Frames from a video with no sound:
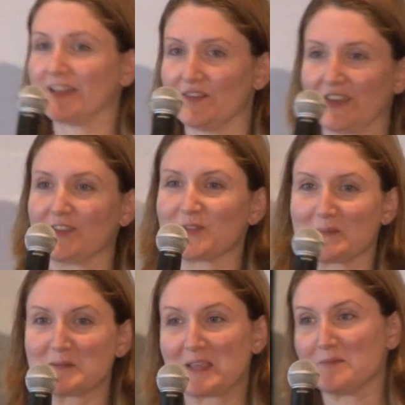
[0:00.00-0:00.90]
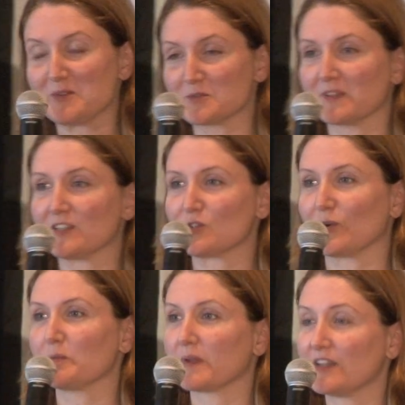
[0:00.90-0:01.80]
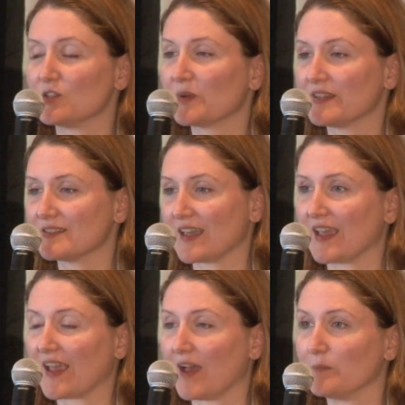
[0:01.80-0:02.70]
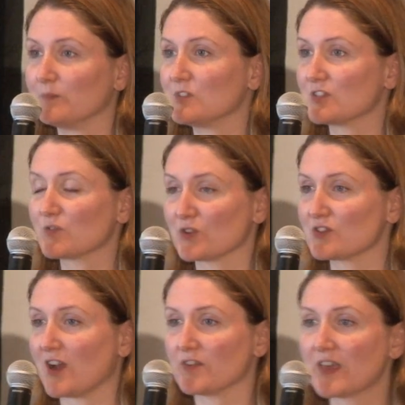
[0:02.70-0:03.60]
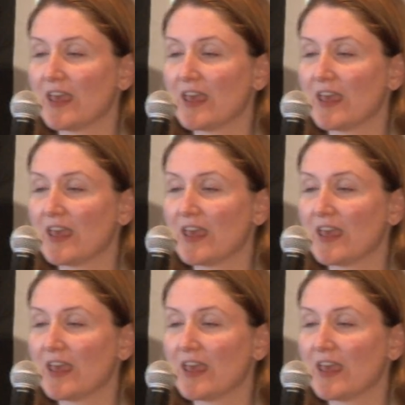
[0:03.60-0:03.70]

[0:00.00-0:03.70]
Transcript: leaving, so I'm going to keep this really short. But I do want to say, um, just first off,